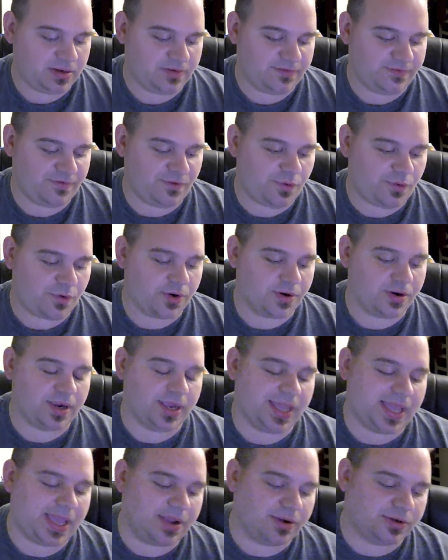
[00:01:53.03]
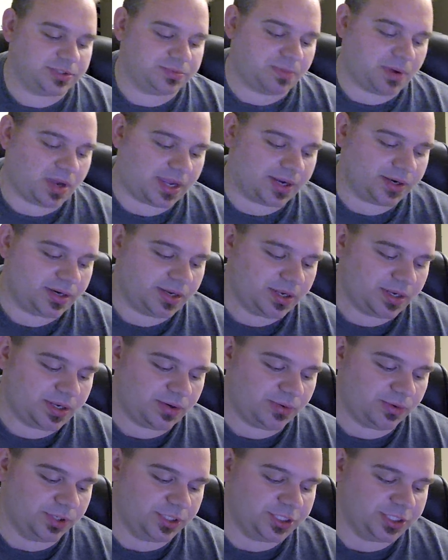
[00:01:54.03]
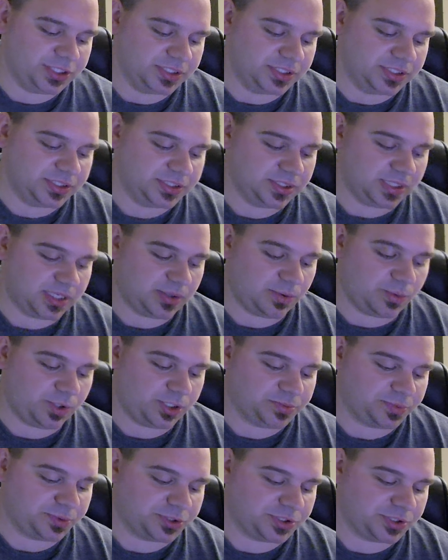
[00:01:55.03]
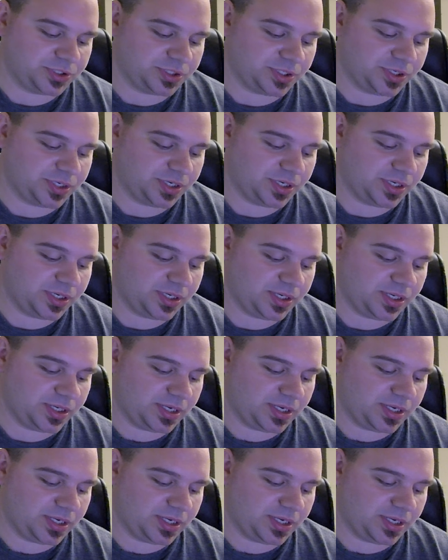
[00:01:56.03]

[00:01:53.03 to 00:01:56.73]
Gaossmon, which is once per turn,